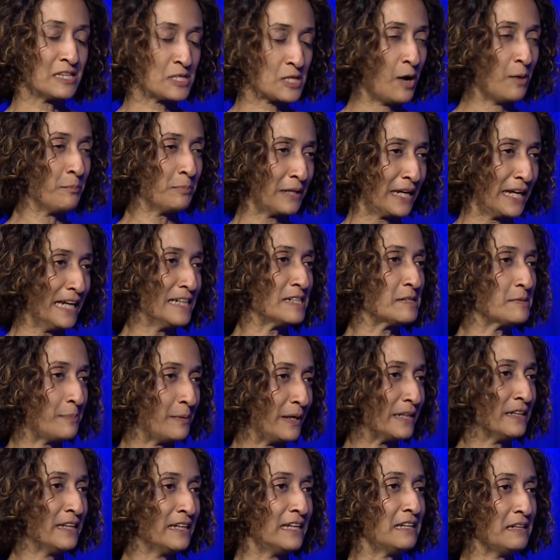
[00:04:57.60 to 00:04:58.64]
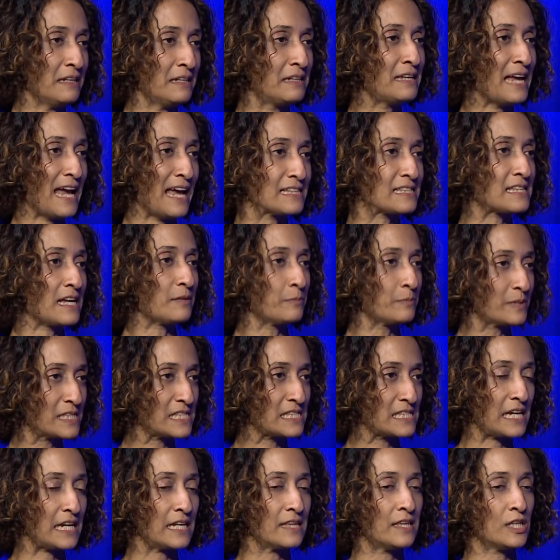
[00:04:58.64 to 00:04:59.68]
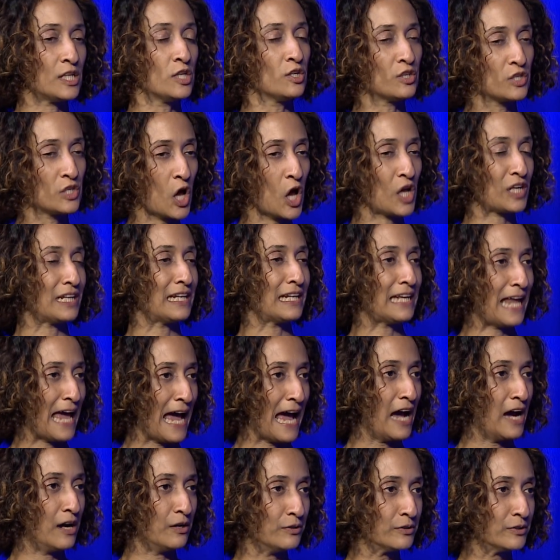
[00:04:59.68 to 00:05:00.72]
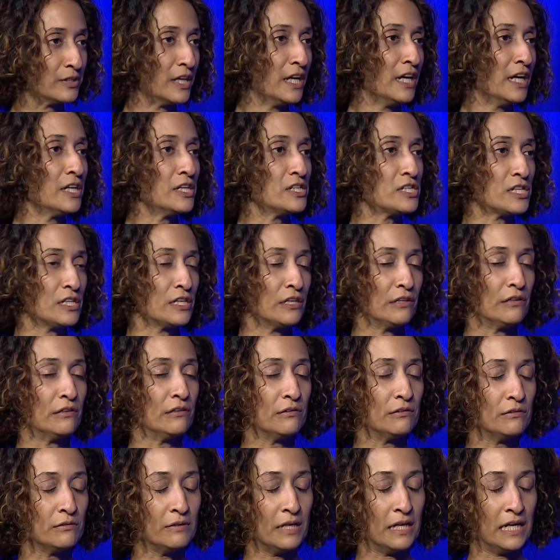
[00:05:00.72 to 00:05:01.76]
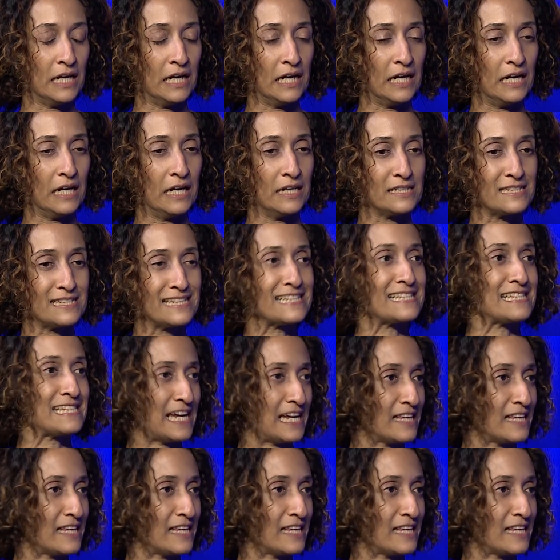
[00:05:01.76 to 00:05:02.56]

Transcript: complicated, but yes, I would say that you're not allowed to say